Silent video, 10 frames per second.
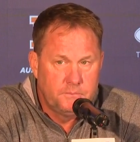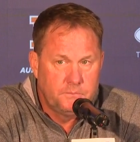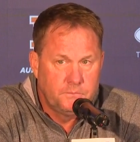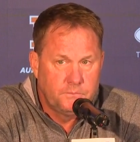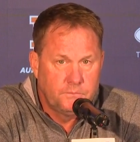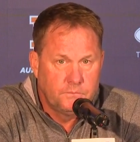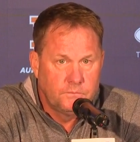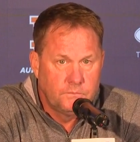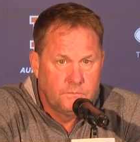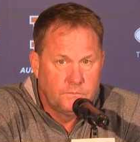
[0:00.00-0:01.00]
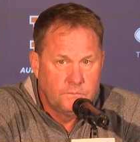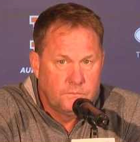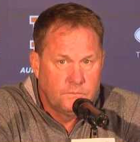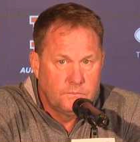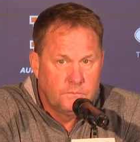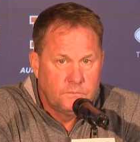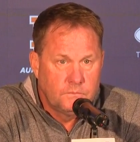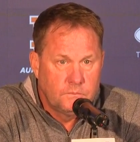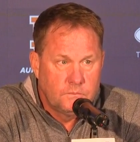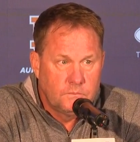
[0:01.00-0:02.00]

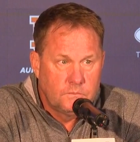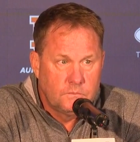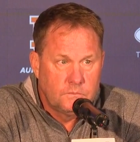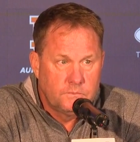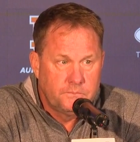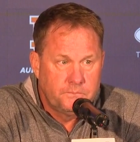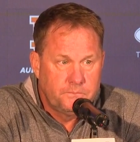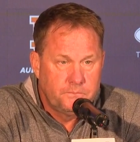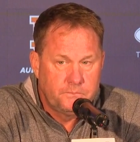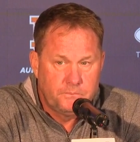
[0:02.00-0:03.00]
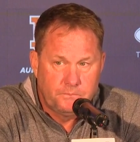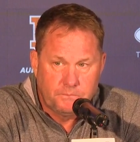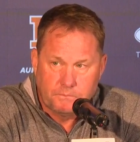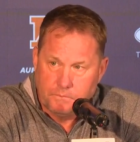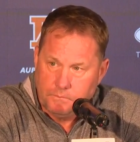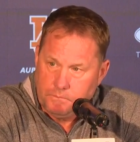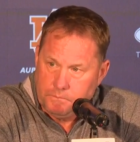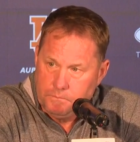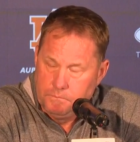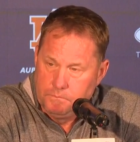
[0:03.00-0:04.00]
(no one is talking)